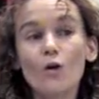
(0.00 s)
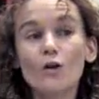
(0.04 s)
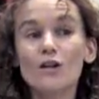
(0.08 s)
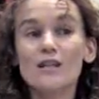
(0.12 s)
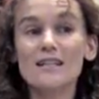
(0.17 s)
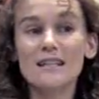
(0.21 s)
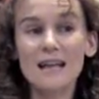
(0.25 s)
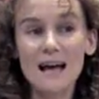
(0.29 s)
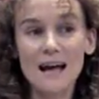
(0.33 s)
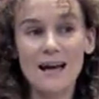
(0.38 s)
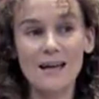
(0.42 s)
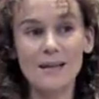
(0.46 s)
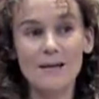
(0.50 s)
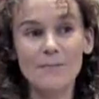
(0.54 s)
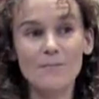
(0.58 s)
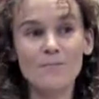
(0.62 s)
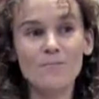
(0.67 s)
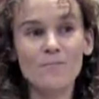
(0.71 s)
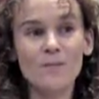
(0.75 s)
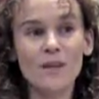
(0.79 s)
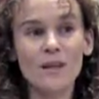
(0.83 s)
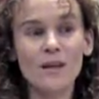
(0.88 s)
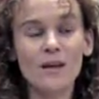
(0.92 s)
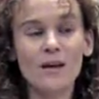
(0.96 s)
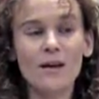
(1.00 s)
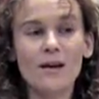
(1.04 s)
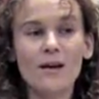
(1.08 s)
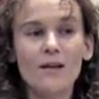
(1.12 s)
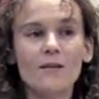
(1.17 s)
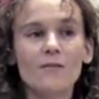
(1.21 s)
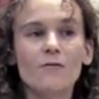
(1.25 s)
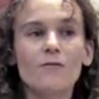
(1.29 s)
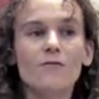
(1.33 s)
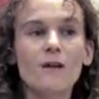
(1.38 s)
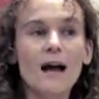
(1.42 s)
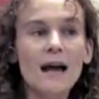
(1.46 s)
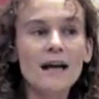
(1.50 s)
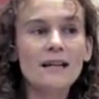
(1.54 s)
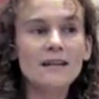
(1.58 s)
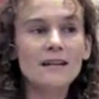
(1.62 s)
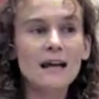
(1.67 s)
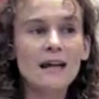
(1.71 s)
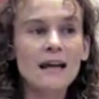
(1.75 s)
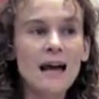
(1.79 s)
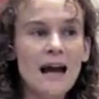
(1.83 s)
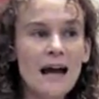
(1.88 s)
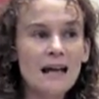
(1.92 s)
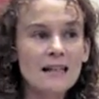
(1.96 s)
All the same, the
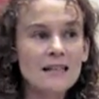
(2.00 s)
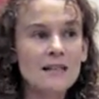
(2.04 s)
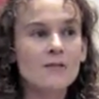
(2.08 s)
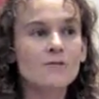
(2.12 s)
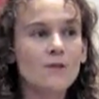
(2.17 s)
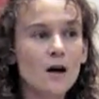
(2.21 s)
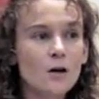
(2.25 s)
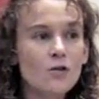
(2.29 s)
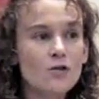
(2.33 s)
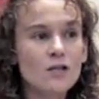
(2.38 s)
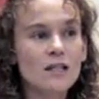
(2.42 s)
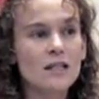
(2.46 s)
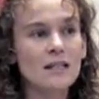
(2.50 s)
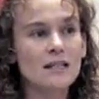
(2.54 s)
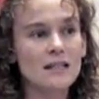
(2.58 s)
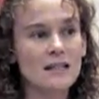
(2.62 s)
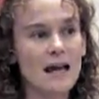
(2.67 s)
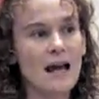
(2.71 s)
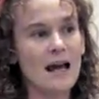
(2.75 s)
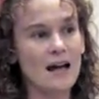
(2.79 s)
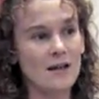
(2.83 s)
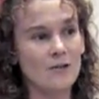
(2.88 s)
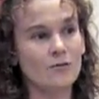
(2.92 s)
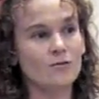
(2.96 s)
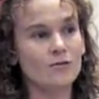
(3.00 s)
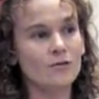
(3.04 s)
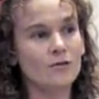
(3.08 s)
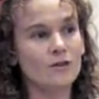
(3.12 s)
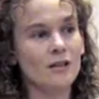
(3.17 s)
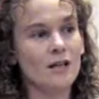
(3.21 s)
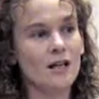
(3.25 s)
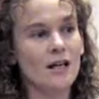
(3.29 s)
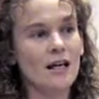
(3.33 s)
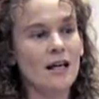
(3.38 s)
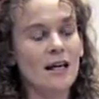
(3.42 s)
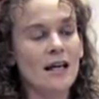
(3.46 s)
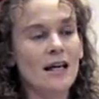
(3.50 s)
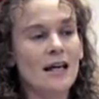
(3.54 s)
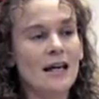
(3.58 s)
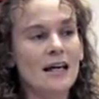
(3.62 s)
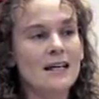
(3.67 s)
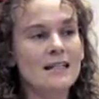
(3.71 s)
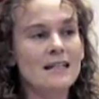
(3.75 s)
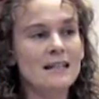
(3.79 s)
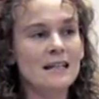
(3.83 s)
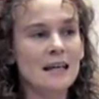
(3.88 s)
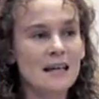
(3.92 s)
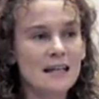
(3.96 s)
fact they had to vote it down
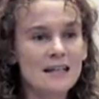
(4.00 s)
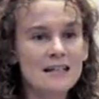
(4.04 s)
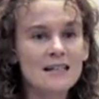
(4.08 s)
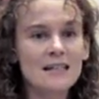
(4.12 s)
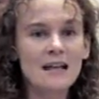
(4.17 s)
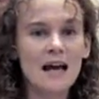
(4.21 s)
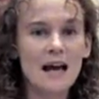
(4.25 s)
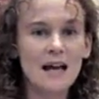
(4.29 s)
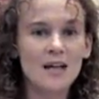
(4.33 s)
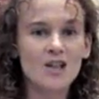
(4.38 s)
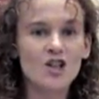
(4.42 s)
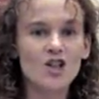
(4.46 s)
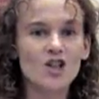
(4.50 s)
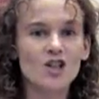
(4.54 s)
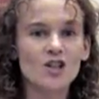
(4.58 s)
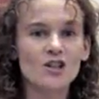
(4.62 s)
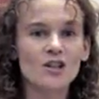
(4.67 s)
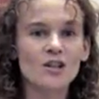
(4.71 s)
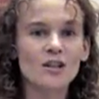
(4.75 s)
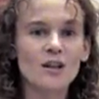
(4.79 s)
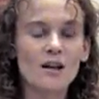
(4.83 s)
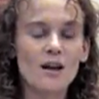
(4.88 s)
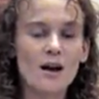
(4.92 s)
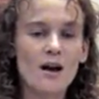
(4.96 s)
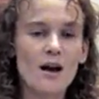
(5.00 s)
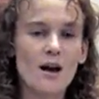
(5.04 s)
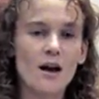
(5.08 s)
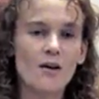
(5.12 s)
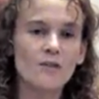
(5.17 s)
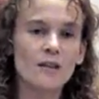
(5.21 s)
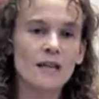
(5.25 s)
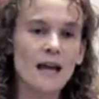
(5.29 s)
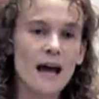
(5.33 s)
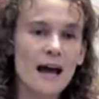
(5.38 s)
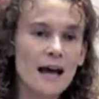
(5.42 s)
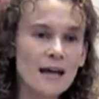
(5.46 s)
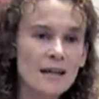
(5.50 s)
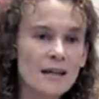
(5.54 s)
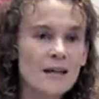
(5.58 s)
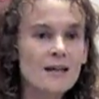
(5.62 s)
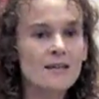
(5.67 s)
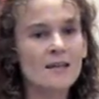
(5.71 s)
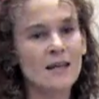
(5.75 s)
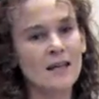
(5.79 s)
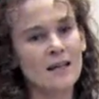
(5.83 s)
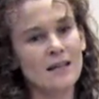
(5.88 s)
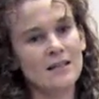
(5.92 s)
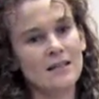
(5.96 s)
is an indication of the
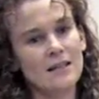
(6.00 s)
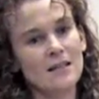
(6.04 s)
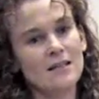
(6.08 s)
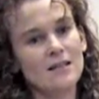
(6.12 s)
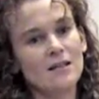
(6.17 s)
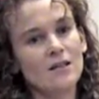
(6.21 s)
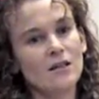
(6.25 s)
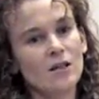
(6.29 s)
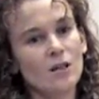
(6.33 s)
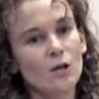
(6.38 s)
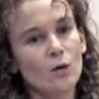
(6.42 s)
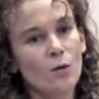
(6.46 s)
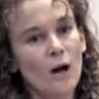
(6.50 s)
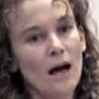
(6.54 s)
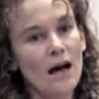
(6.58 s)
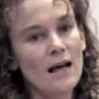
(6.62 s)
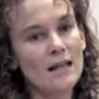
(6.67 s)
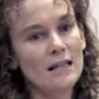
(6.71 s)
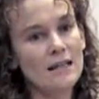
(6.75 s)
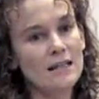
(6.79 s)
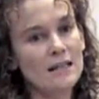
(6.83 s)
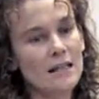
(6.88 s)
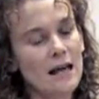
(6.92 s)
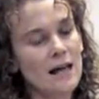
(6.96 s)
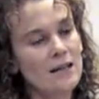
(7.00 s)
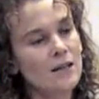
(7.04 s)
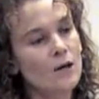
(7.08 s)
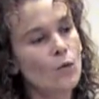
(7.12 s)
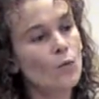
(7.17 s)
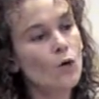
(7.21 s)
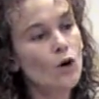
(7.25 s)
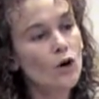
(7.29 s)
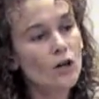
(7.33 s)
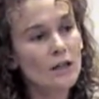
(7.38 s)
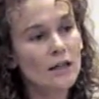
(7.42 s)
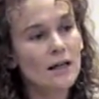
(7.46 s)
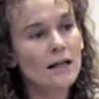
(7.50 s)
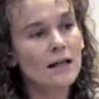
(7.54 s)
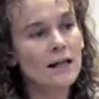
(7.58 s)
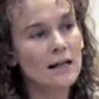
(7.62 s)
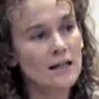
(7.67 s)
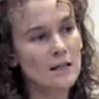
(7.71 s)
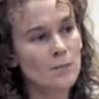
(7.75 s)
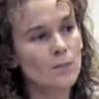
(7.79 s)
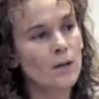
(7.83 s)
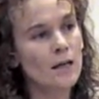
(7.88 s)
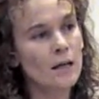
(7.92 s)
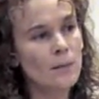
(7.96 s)
anger that exists in the US and that
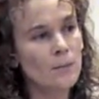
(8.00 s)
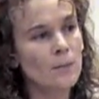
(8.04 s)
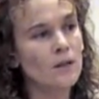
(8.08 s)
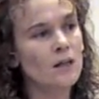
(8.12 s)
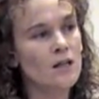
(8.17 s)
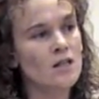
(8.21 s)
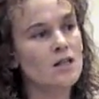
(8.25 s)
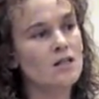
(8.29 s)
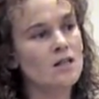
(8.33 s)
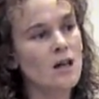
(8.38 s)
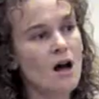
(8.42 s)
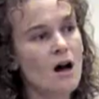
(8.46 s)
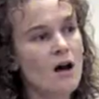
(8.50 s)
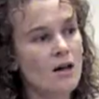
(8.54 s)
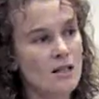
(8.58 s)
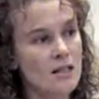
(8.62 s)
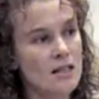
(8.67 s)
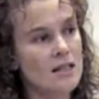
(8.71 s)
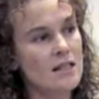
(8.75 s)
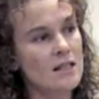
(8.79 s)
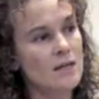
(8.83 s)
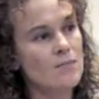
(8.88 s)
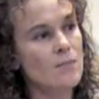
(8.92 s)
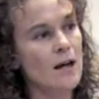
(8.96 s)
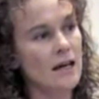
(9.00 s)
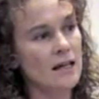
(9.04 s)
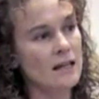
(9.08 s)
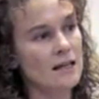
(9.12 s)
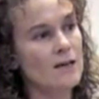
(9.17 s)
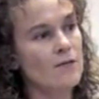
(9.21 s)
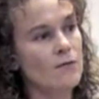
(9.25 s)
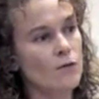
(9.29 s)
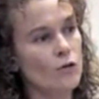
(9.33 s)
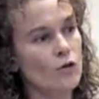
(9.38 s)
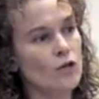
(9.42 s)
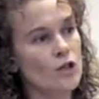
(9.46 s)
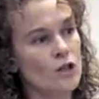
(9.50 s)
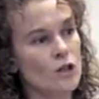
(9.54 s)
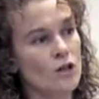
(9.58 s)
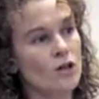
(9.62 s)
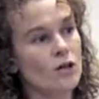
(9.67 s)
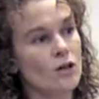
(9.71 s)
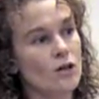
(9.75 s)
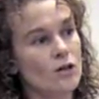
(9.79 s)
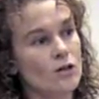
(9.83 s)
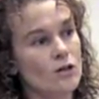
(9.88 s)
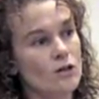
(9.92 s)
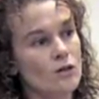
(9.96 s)
working class people are starting to make their voice
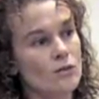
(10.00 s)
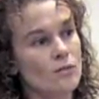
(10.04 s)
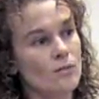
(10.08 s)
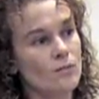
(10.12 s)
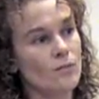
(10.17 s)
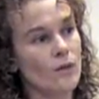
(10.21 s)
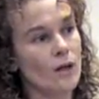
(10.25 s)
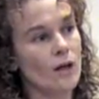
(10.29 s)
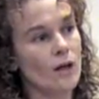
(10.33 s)
heard.